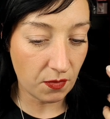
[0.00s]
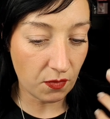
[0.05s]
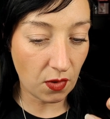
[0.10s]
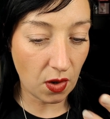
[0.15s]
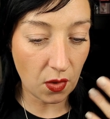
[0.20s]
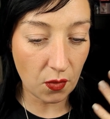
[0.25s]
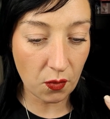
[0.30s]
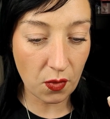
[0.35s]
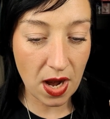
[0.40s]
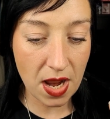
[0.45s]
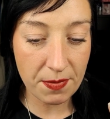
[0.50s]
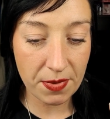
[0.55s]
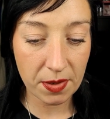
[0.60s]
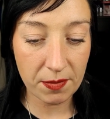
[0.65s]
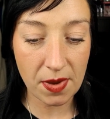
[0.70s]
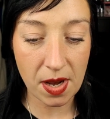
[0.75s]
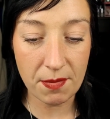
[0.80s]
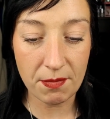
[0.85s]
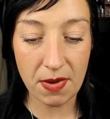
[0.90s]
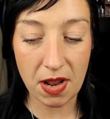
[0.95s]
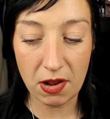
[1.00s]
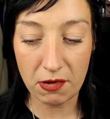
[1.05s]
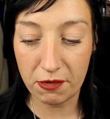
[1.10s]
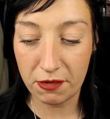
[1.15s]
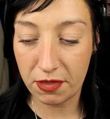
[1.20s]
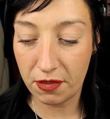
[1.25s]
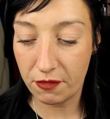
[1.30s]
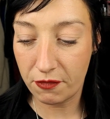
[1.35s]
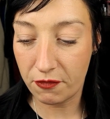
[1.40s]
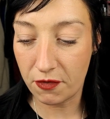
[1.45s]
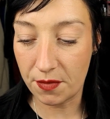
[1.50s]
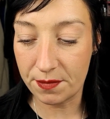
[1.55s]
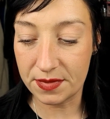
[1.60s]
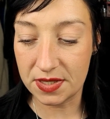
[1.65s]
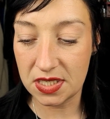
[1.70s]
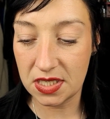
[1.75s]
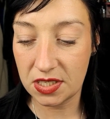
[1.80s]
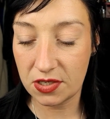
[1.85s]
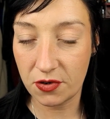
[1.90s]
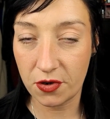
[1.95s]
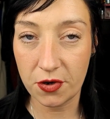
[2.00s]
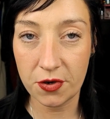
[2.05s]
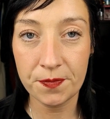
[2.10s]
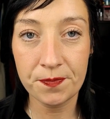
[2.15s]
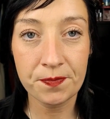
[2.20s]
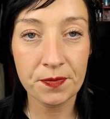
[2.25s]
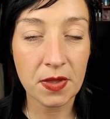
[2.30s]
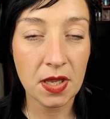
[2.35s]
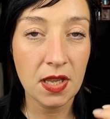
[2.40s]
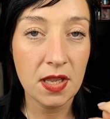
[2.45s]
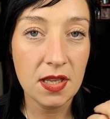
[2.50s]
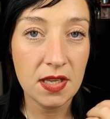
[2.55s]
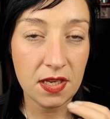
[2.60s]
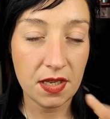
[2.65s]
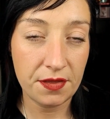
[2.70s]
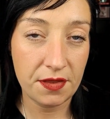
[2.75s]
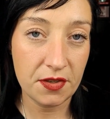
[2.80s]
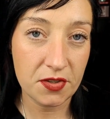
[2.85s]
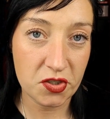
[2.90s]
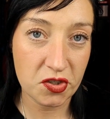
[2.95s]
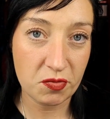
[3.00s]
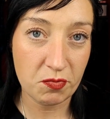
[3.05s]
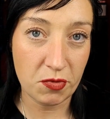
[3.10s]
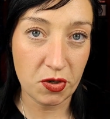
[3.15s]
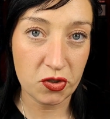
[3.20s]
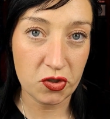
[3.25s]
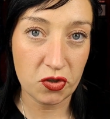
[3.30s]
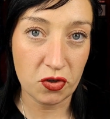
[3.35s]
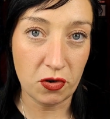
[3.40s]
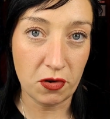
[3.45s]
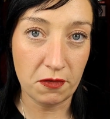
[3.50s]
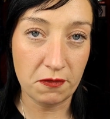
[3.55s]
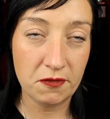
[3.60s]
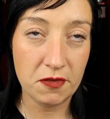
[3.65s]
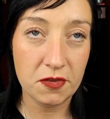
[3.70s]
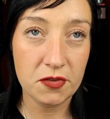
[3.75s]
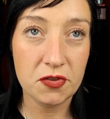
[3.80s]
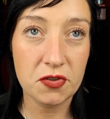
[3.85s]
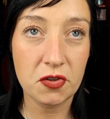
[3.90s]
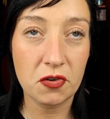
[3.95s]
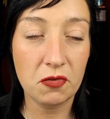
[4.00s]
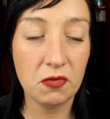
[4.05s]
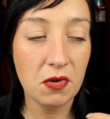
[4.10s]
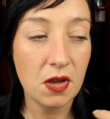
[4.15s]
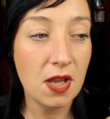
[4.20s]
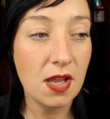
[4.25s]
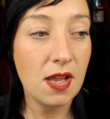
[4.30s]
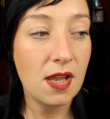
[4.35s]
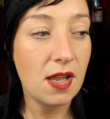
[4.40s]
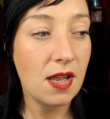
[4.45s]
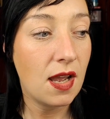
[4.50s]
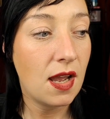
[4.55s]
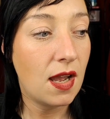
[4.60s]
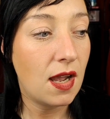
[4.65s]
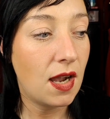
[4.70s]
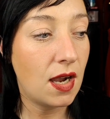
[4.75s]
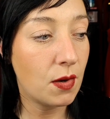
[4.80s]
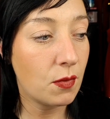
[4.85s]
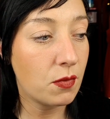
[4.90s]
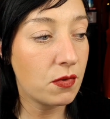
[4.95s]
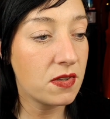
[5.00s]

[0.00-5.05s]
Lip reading: wiping my mouth from dinner, it did smudge off. So I will